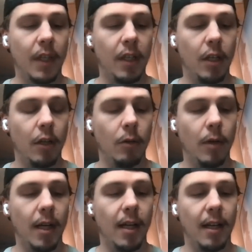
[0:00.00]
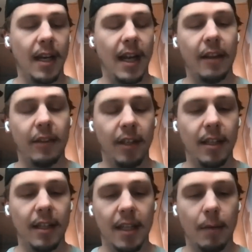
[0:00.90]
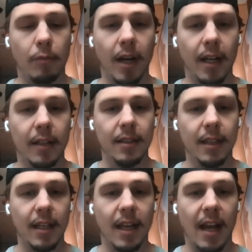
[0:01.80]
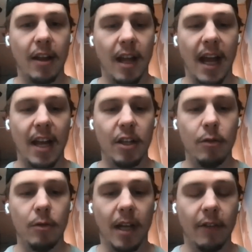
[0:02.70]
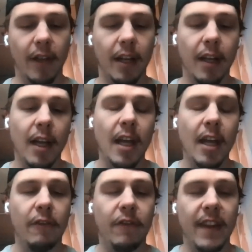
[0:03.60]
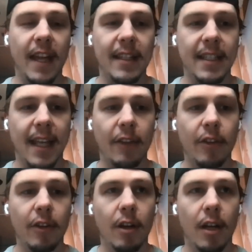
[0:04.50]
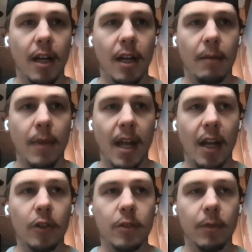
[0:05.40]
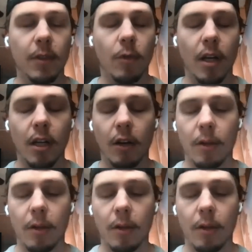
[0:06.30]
an athlete and then a brand, and how do you kind of like fit that together? And I ultimately wanted to go to the